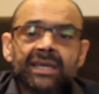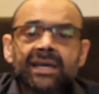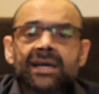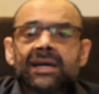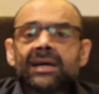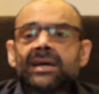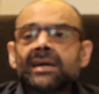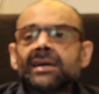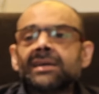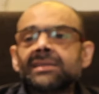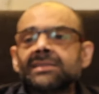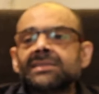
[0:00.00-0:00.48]

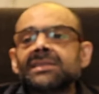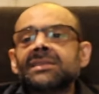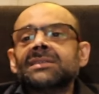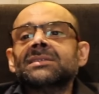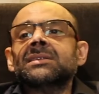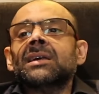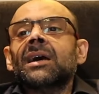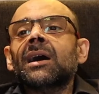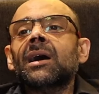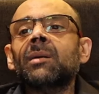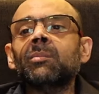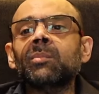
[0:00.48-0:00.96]
Just
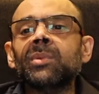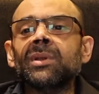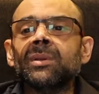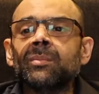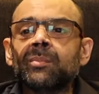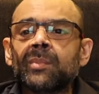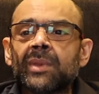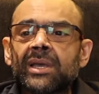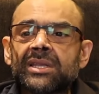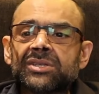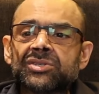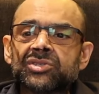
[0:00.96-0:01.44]
a humble
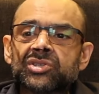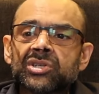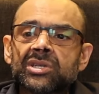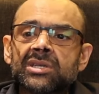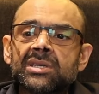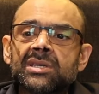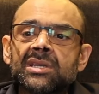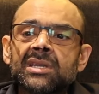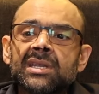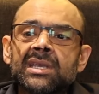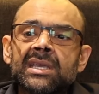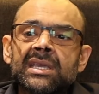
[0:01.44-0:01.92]

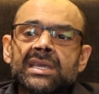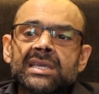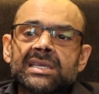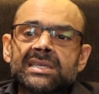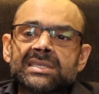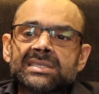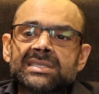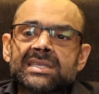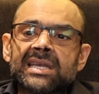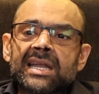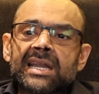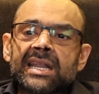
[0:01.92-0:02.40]
mention
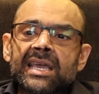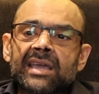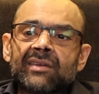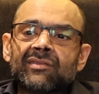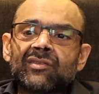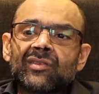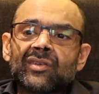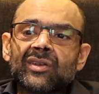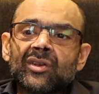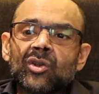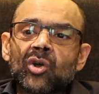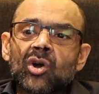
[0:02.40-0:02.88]
is that
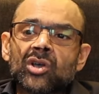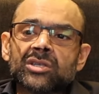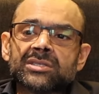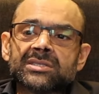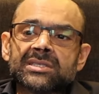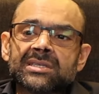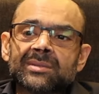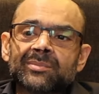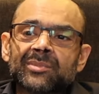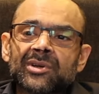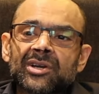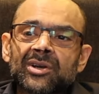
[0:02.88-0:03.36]
I've
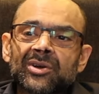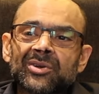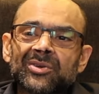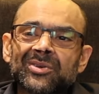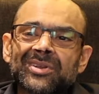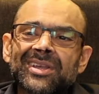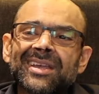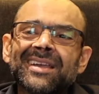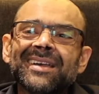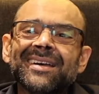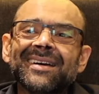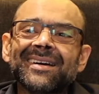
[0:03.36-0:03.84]
lost about
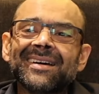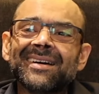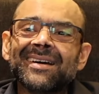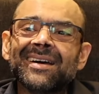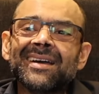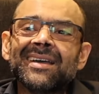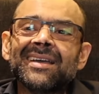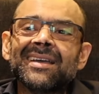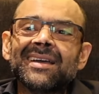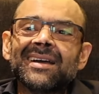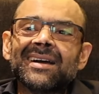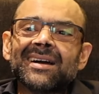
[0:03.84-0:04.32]

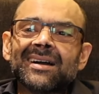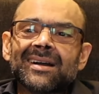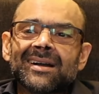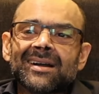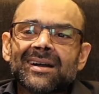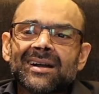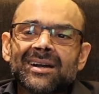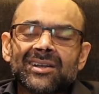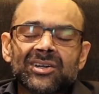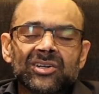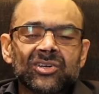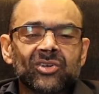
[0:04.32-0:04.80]

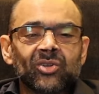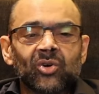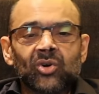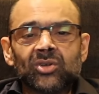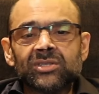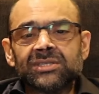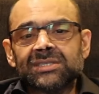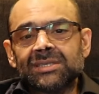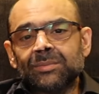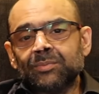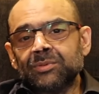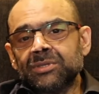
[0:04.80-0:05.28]
100
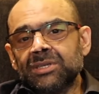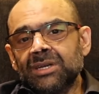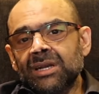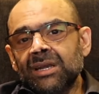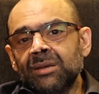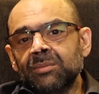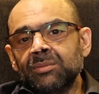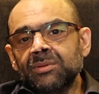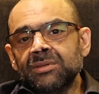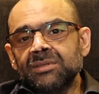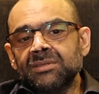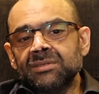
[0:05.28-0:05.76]
odd
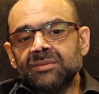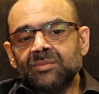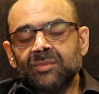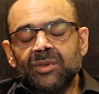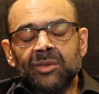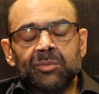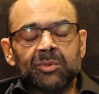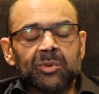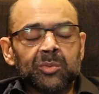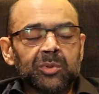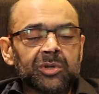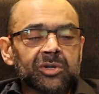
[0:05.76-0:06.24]
subscribers,
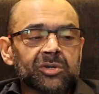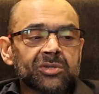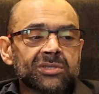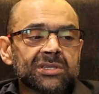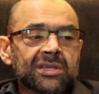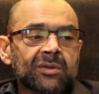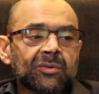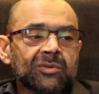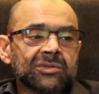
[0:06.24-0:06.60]
maybe because I